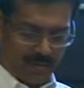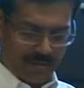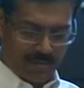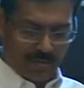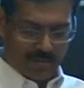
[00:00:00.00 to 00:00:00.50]

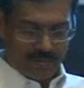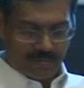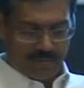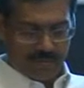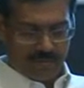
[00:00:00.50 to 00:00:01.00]
I'll be
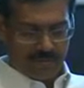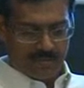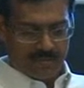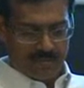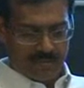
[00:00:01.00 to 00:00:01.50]
honest.
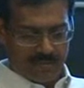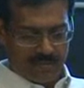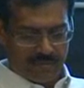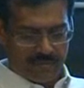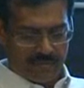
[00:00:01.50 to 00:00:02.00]
I'm
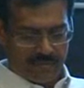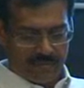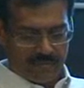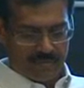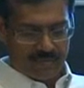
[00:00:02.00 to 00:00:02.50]

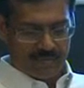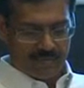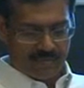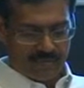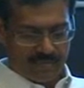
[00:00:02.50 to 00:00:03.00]
not read up
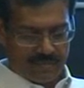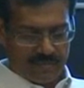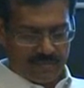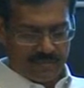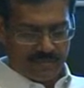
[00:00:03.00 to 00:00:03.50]
too much on
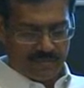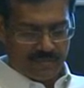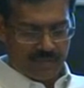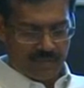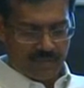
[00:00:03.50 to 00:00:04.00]
the big shift.